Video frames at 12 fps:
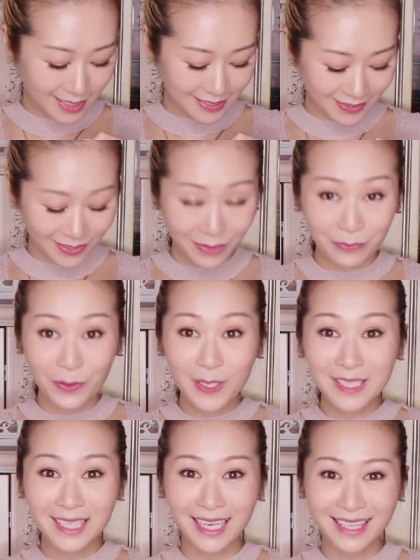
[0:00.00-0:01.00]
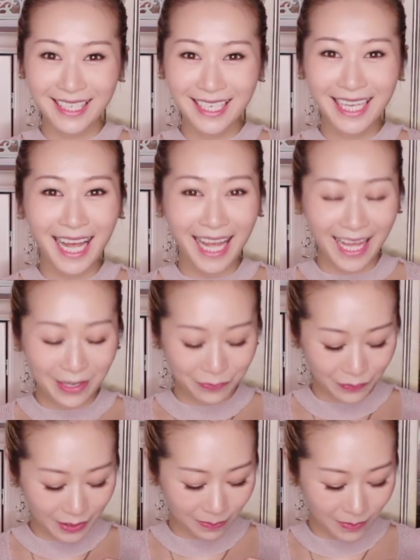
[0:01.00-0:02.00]
So the first thing I
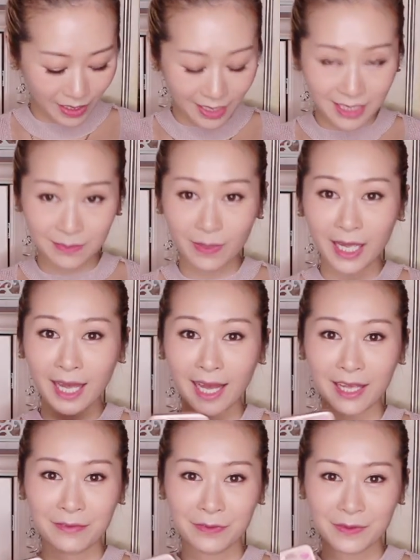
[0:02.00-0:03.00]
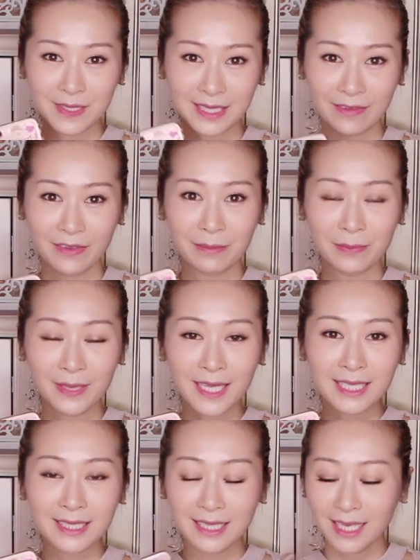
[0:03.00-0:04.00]
have with me is my iPhone 7
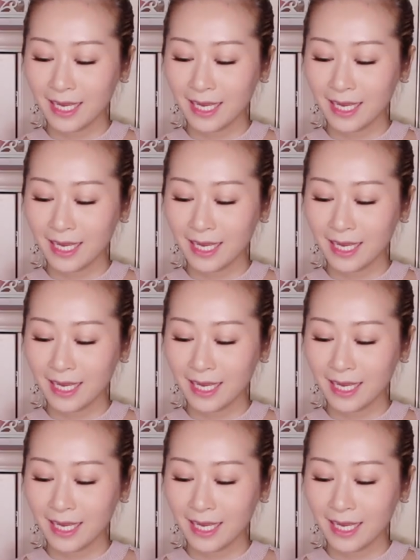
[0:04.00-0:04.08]
Plus,